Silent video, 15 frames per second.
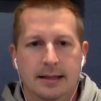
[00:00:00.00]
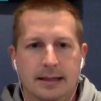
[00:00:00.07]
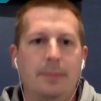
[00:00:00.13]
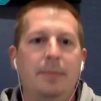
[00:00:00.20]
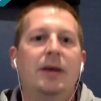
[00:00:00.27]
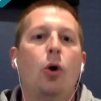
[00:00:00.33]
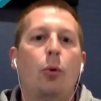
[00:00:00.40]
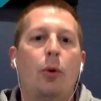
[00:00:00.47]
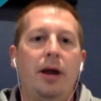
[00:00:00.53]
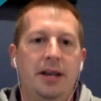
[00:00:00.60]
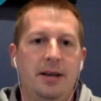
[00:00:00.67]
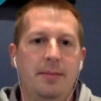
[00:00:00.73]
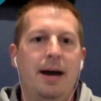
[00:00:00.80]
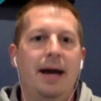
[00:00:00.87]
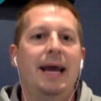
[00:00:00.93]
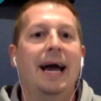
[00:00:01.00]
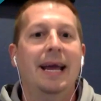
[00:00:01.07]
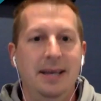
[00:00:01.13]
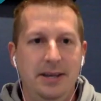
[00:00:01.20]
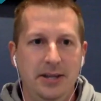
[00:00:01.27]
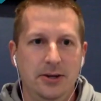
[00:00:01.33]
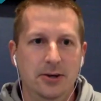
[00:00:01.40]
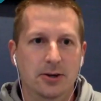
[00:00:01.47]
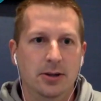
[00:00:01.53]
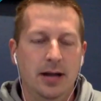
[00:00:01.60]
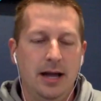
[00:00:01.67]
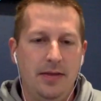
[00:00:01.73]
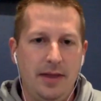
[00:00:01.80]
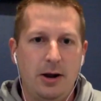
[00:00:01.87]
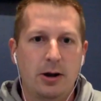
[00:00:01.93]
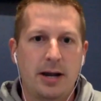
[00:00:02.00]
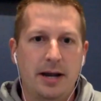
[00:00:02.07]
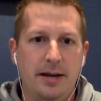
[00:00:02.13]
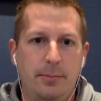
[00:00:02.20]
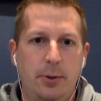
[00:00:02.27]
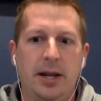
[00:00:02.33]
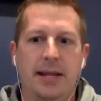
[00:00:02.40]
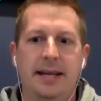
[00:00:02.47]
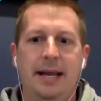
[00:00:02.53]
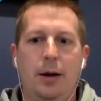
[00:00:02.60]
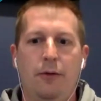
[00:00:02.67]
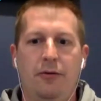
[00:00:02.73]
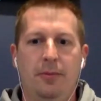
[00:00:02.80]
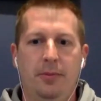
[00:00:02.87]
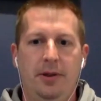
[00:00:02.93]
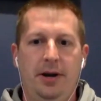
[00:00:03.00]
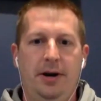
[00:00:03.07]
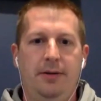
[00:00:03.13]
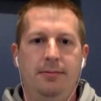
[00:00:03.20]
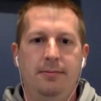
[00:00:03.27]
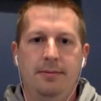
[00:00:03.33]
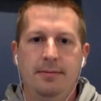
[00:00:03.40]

Let me go right into my ideal and then I'll kind of break it down from there.